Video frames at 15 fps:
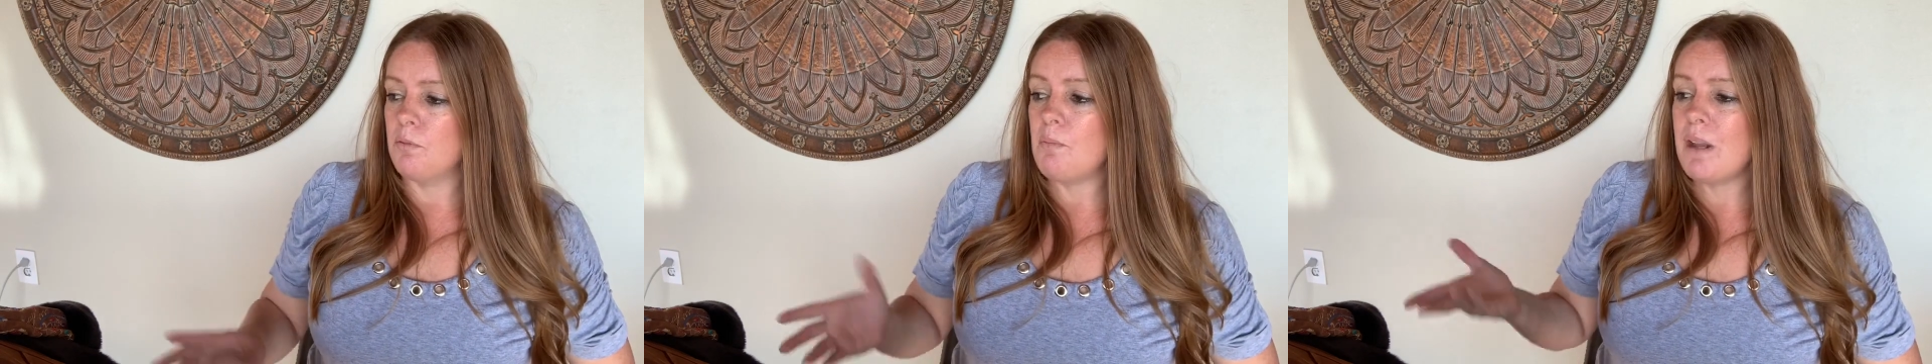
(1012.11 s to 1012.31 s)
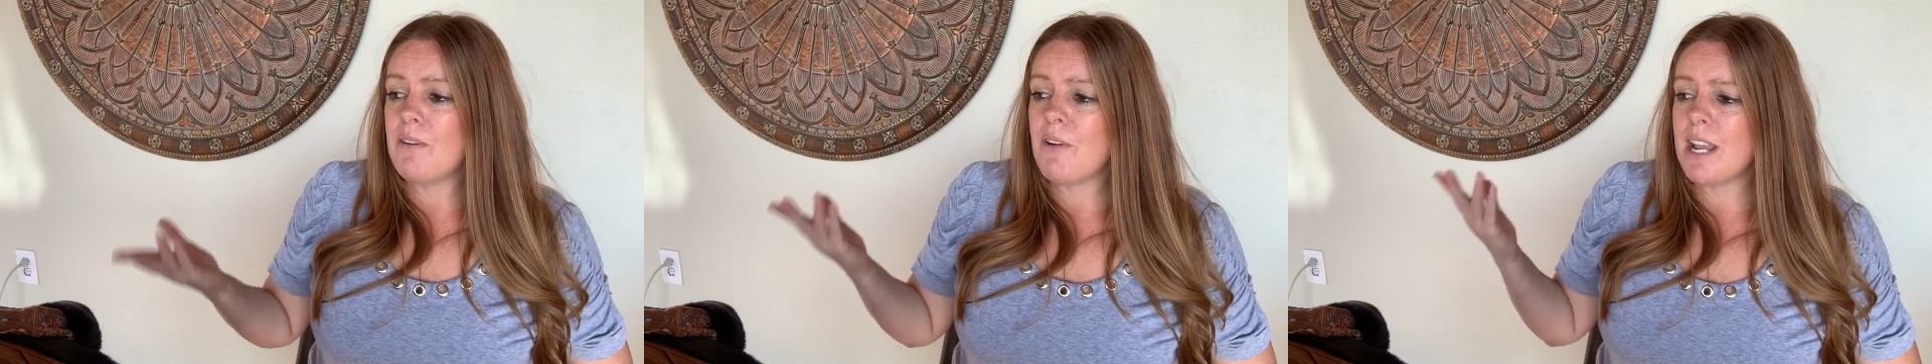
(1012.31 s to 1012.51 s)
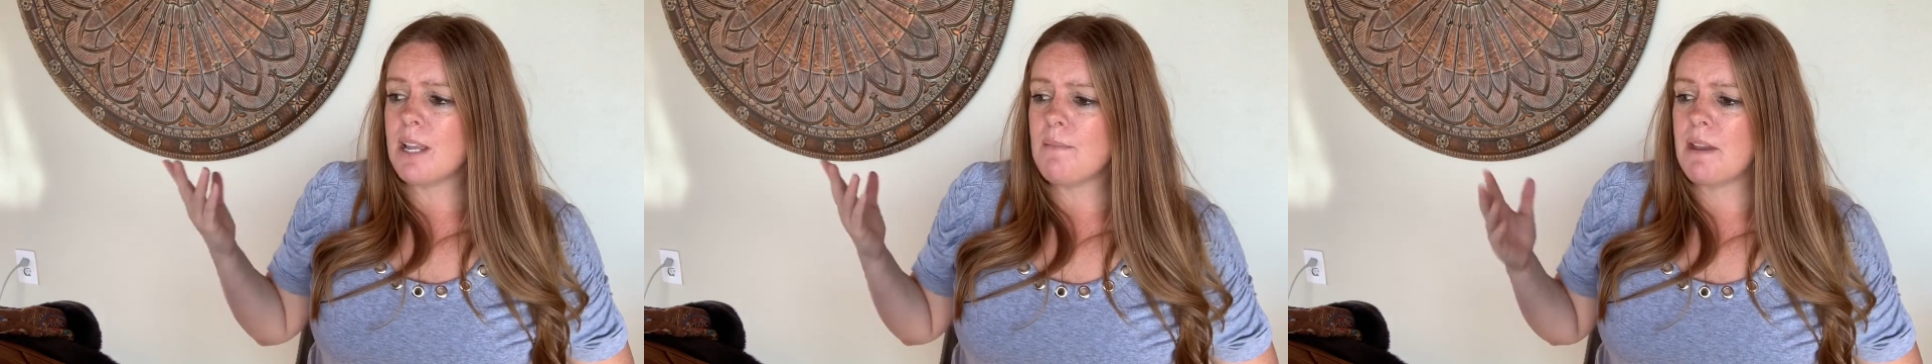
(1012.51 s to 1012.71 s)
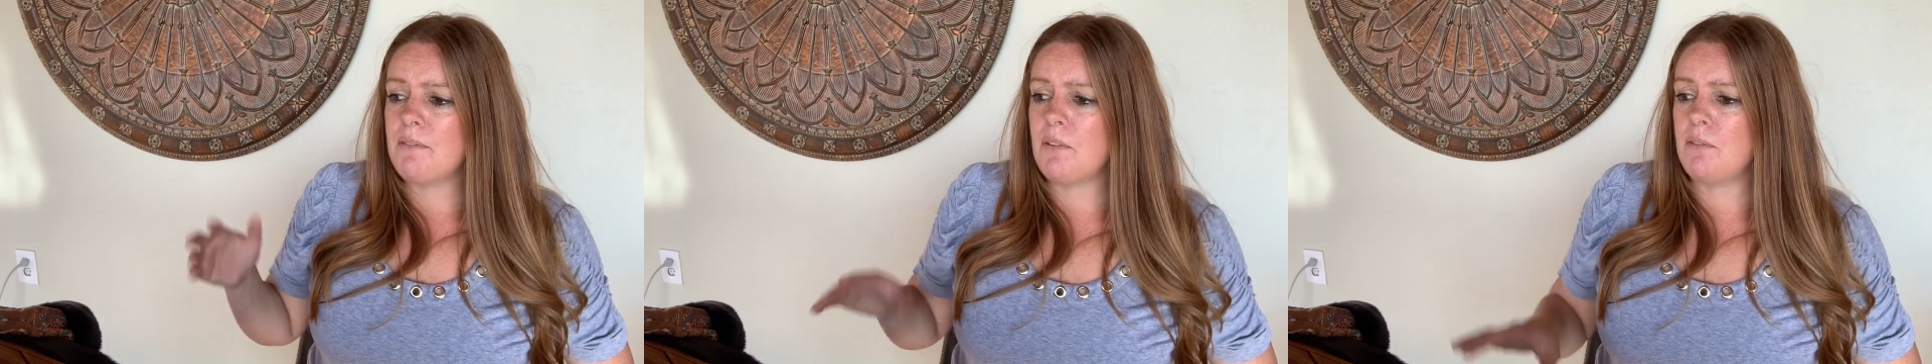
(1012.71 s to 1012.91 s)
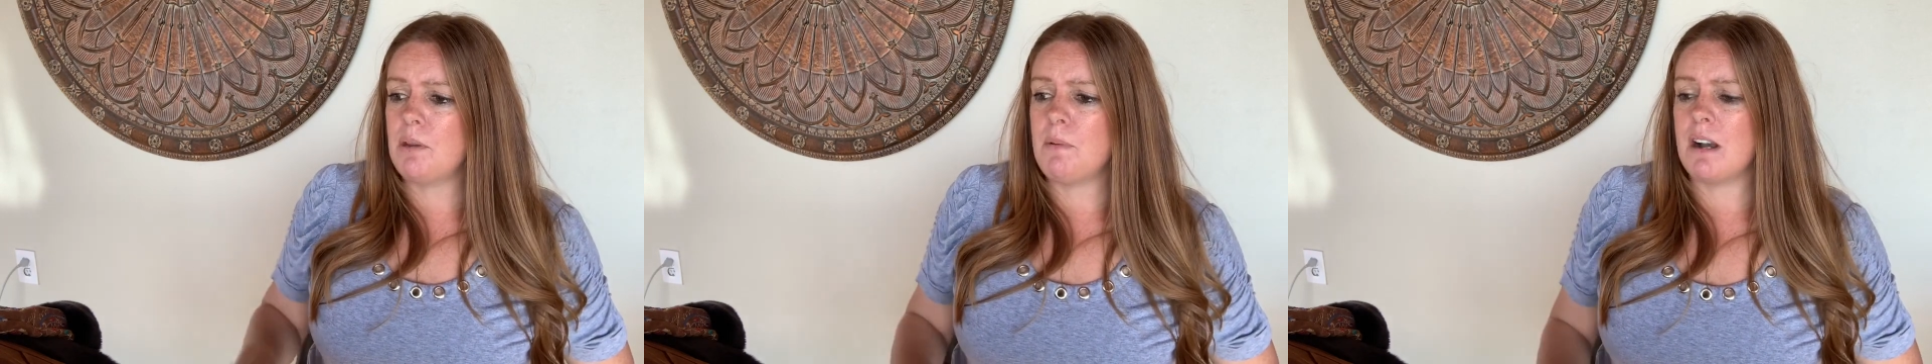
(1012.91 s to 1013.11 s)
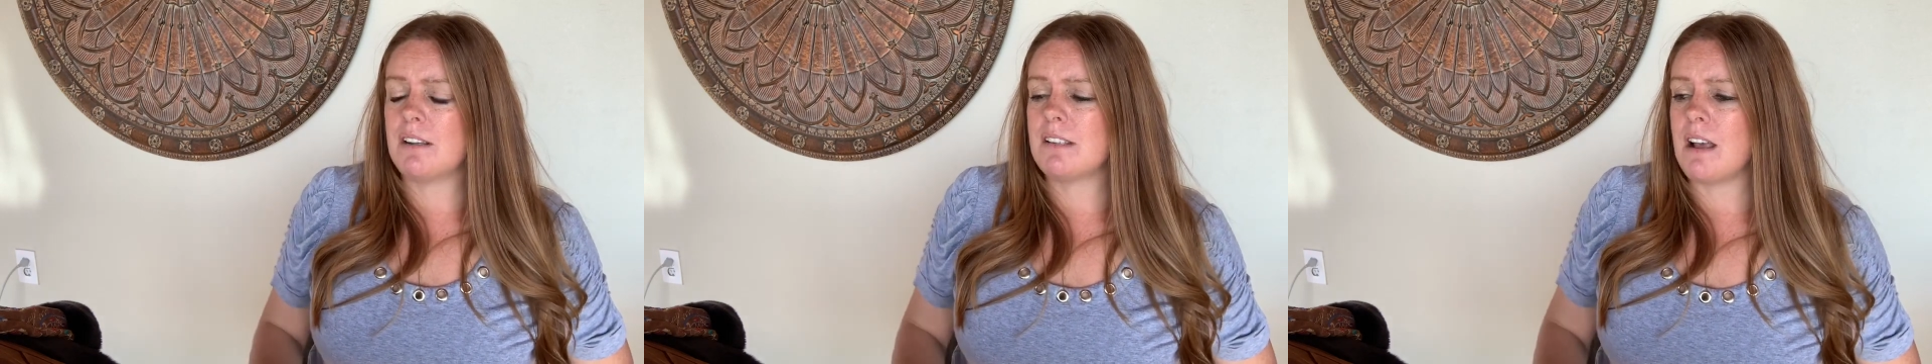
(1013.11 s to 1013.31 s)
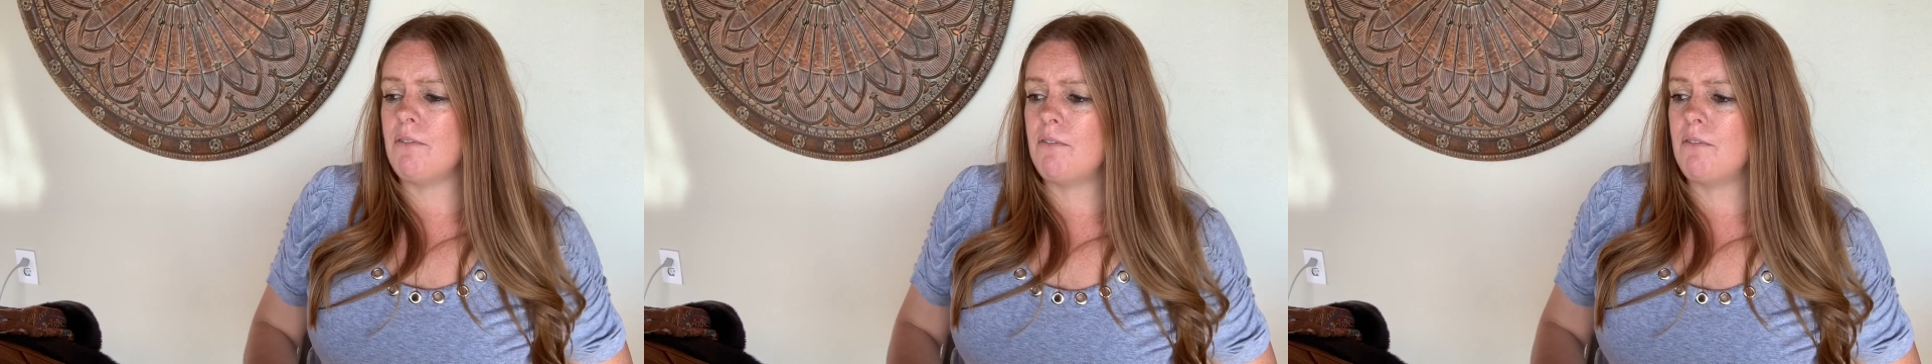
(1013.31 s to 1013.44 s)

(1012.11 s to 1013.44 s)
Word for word: But if I could make $50 off